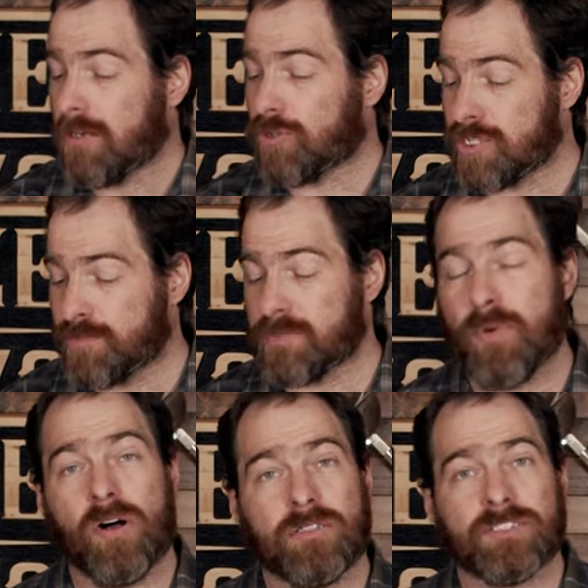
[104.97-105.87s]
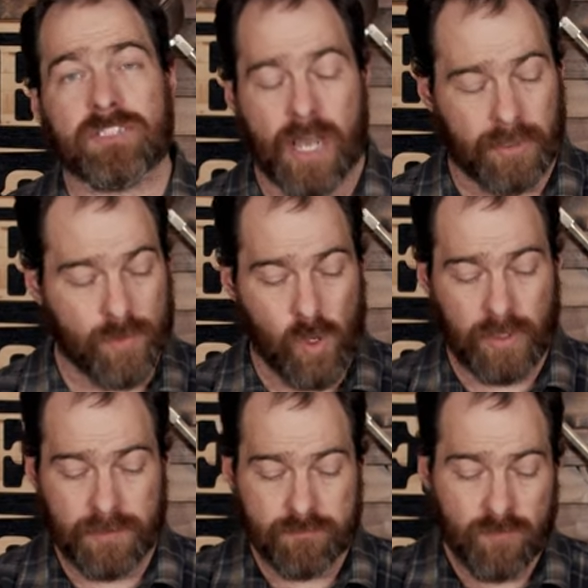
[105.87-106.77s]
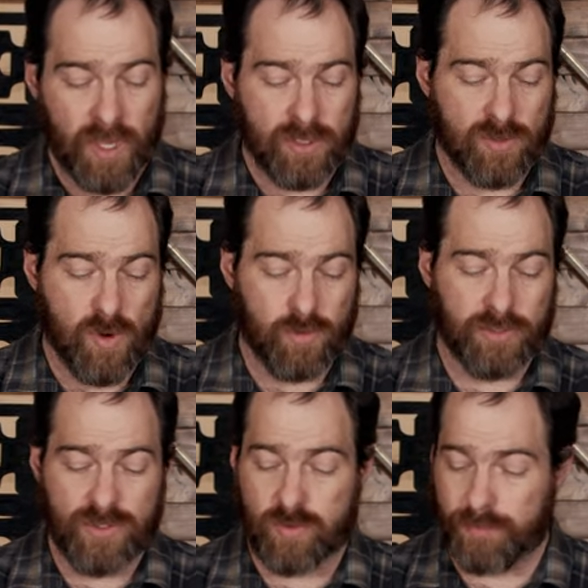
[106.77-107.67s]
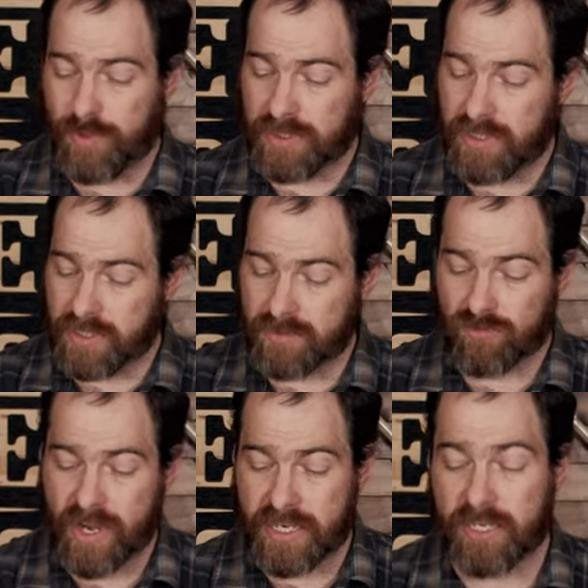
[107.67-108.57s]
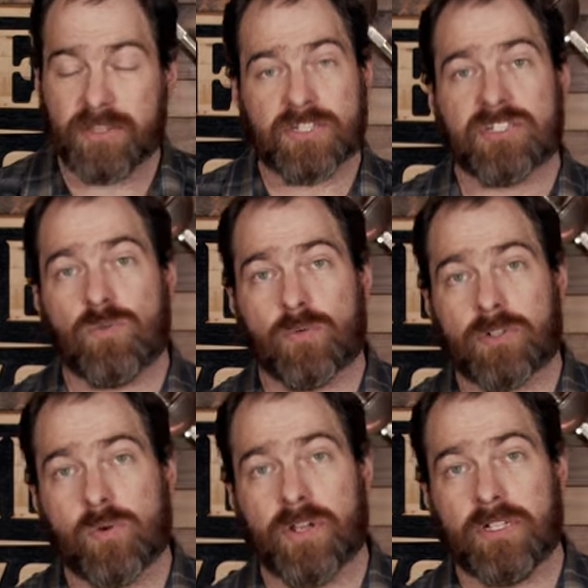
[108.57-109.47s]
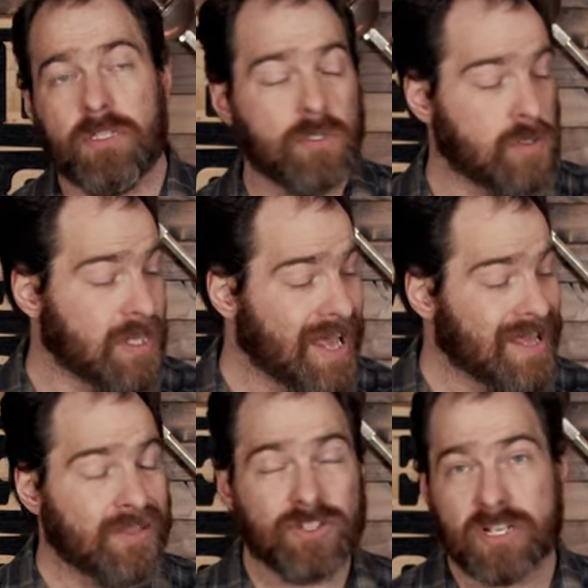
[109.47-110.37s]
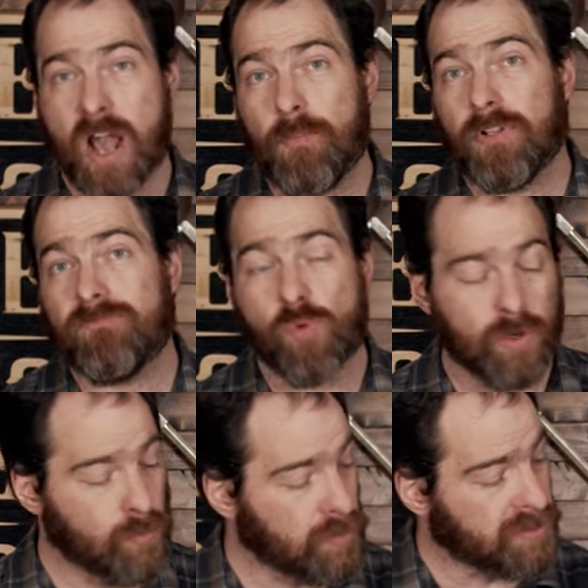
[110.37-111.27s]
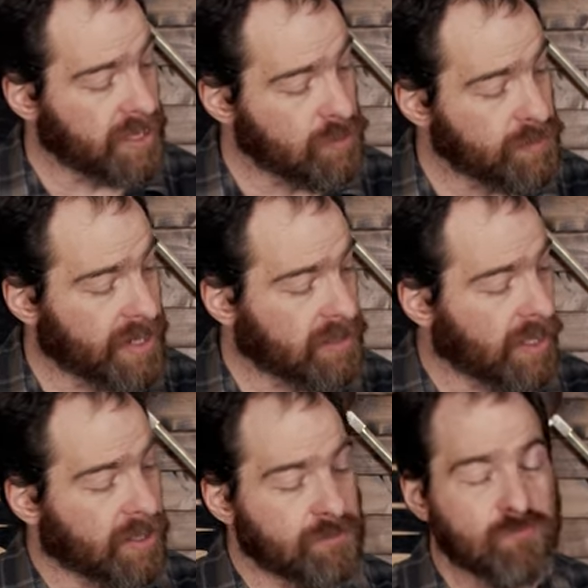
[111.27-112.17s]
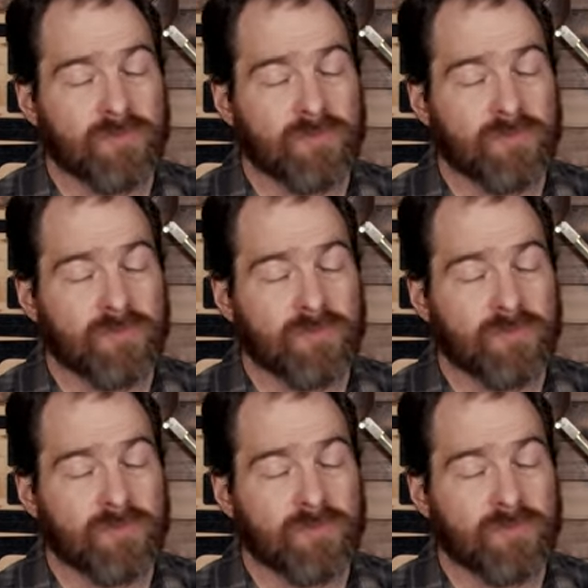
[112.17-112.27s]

Christmas ball style mold. So what we'll do is we'll put this right here. This is the one we're going to use. There's a couple of more molds that you might like.